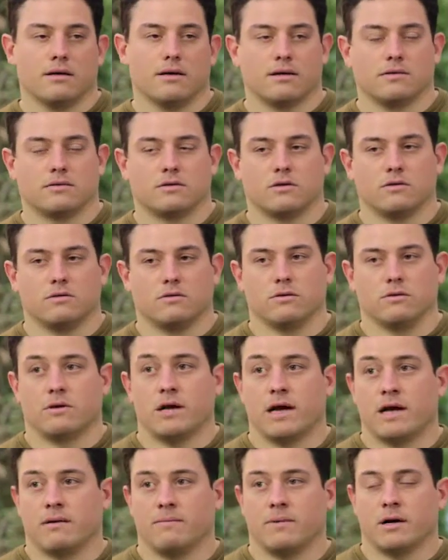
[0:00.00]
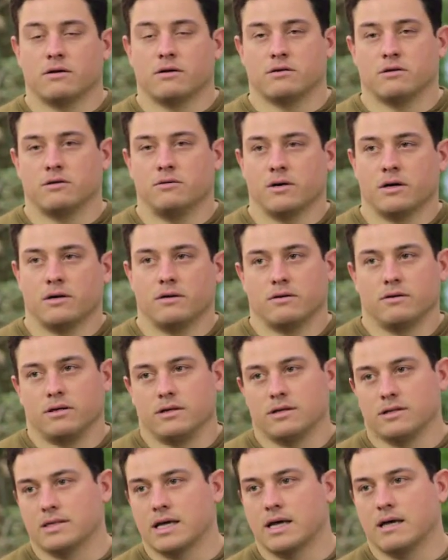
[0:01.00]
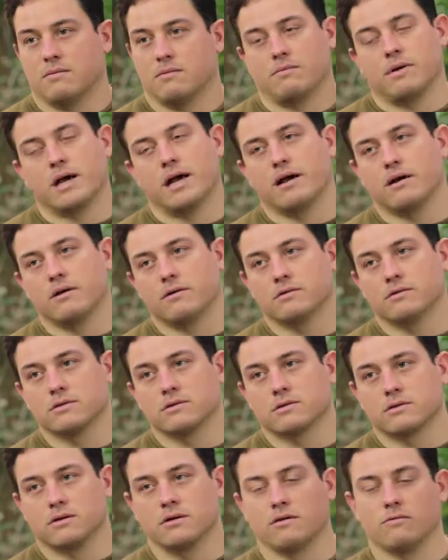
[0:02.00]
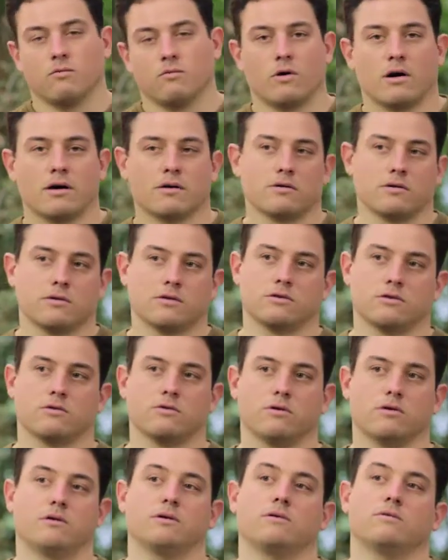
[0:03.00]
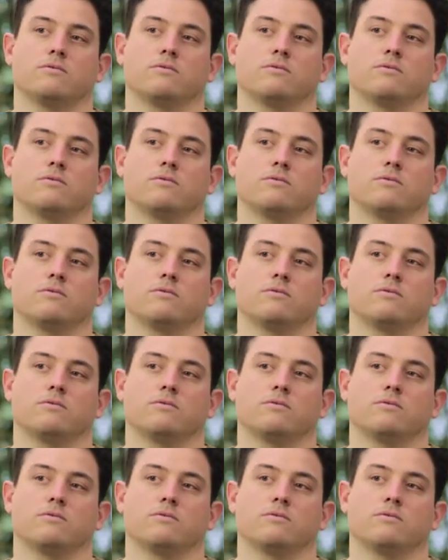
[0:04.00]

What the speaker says: So you're at about 210 pounds of water and soil,